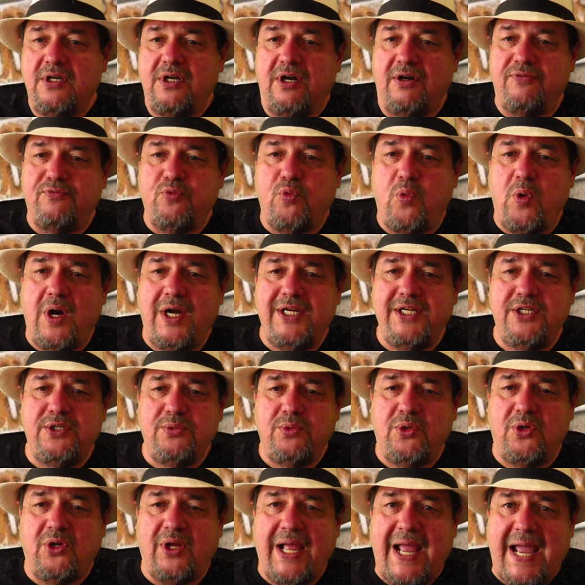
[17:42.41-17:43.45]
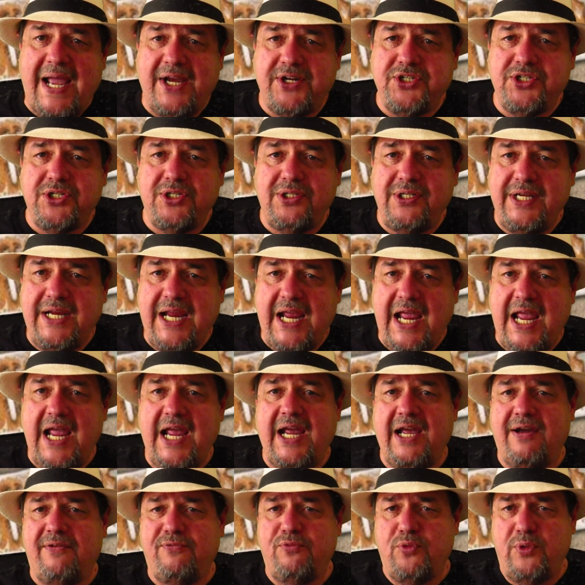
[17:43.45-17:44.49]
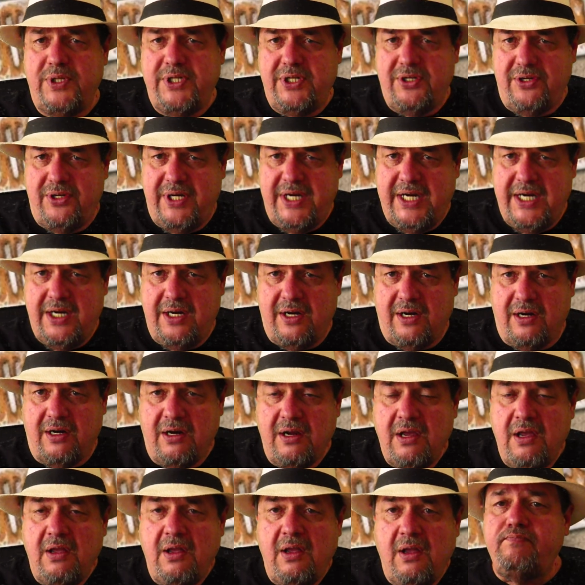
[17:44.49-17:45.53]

of what you will actually have when you're here.